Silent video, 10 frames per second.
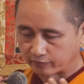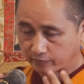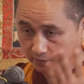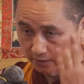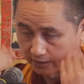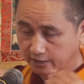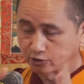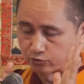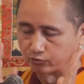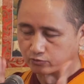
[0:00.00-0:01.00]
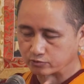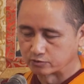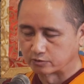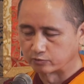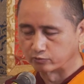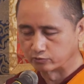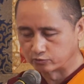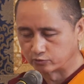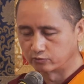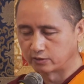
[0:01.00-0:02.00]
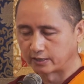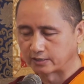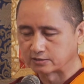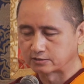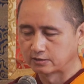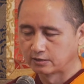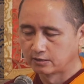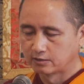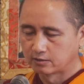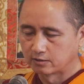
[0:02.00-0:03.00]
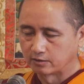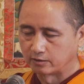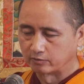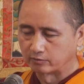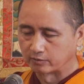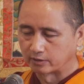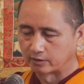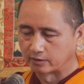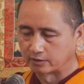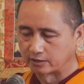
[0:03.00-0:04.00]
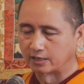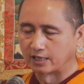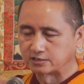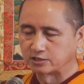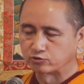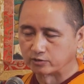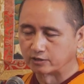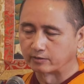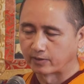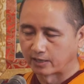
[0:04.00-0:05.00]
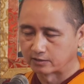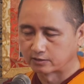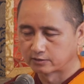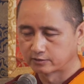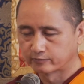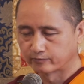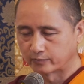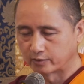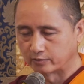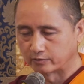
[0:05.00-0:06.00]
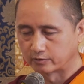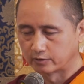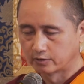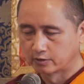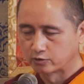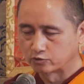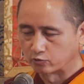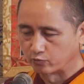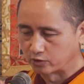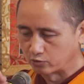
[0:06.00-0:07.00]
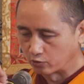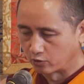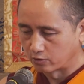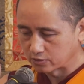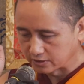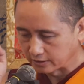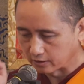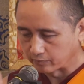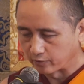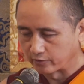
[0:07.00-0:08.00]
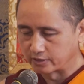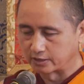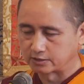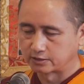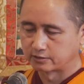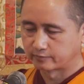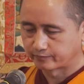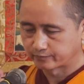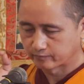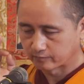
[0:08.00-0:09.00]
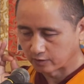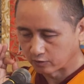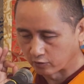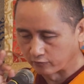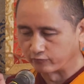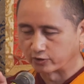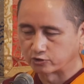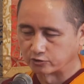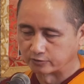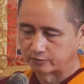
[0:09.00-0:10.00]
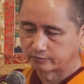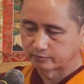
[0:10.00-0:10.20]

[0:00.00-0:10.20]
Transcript: from the lineage gurus who truly has, you know, uh, the realization in the path, you know. So with your single-pointed conviction